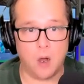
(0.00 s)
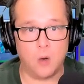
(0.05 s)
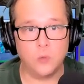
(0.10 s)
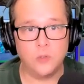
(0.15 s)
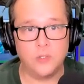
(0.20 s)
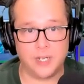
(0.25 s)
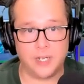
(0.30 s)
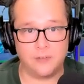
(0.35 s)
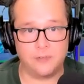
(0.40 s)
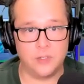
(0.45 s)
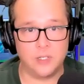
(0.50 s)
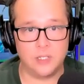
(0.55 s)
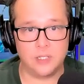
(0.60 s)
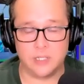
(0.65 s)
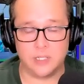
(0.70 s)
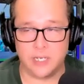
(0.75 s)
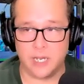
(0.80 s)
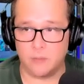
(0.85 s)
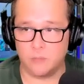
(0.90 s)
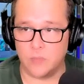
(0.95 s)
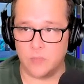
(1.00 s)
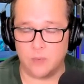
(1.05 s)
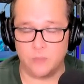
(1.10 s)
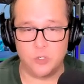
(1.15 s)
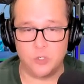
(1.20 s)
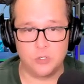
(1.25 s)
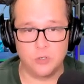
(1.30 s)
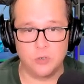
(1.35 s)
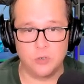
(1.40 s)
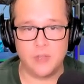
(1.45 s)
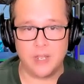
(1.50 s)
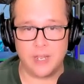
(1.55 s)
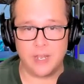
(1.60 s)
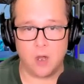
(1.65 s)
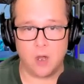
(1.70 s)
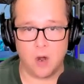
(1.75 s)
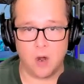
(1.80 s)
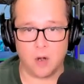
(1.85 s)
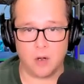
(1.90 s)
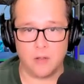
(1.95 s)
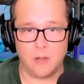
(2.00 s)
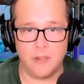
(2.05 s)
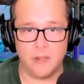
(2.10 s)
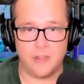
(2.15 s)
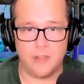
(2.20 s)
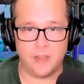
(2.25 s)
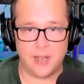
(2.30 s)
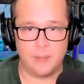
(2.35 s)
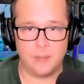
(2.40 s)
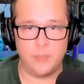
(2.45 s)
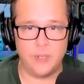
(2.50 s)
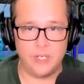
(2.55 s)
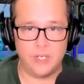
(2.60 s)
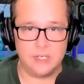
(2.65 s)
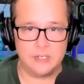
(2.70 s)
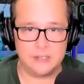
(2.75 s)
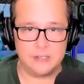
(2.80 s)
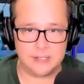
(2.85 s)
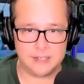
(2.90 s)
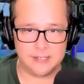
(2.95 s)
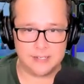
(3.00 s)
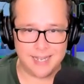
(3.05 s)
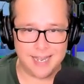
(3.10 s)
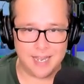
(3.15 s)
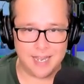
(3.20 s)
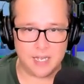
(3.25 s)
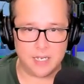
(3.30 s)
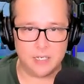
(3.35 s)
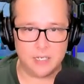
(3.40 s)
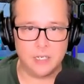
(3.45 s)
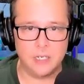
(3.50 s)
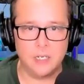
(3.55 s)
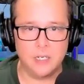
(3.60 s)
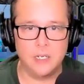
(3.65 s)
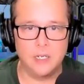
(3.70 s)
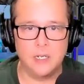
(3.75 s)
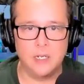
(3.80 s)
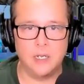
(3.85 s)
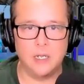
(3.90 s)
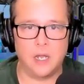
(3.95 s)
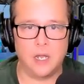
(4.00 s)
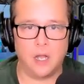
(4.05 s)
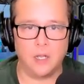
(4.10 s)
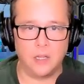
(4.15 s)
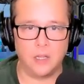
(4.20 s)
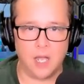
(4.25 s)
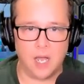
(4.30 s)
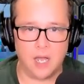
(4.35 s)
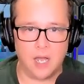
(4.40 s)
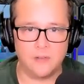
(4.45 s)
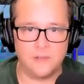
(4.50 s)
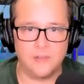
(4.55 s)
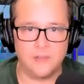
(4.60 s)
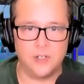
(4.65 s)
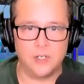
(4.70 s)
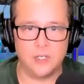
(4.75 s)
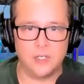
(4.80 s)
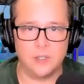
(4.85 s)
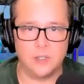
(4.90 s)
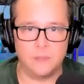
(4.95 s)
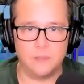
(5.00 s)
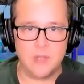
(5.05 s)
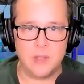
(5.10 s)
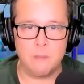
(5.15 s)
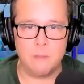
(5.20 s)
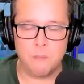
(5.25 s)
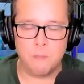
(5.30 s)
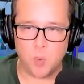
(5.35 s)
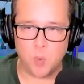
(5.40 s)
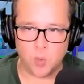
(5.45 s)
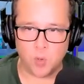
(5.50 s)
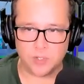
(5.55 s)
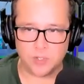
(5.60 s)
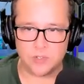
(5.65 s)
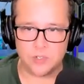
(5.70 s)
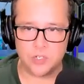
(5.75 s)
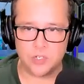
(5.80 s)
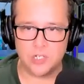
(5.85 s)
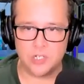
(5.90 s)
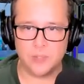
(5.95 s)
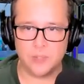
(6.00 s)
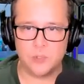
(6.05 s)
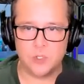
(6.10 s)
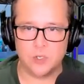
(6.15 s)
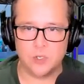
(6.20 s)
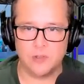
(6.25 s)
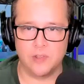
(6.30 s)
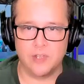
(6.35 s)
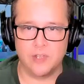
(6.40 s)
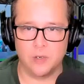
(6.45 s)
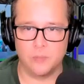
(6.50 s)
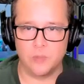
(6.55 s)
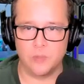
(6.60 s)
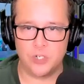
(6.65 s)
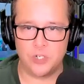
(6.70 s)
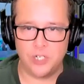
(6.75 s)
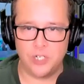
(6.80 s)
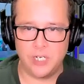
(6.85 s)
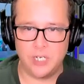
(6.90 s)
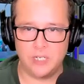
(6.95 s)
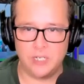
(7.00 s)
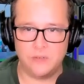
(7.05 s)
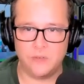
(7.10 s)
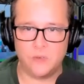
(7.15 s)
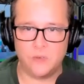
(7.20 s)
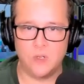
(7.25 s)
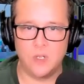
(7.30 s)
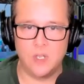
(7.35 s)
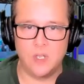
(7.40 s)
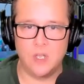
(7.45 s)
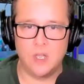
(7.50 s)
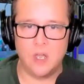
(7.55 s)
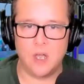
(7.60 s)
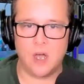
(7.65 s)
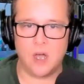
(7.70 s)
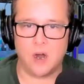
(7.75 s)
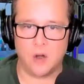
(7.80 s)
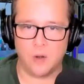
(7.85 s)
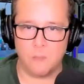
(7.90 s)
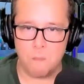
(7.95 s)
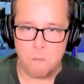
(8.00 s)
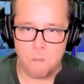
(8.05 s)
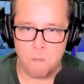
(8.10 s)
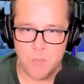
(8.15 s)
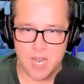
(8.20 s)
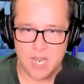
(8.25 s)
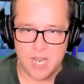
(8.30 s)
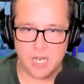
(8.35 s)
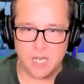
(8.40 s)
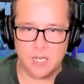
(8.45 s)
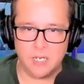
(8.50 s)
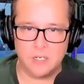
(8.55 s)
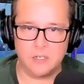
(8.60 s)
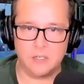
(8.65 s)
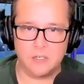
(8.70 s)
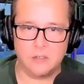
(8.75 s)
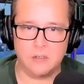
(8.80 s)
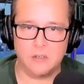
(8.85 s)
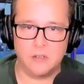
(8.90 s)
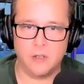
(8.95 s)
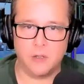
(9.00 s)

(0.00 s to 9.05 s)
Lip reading: Oh, definitely. I'm sure they are. That being said, a lot of the important chips on their machines are made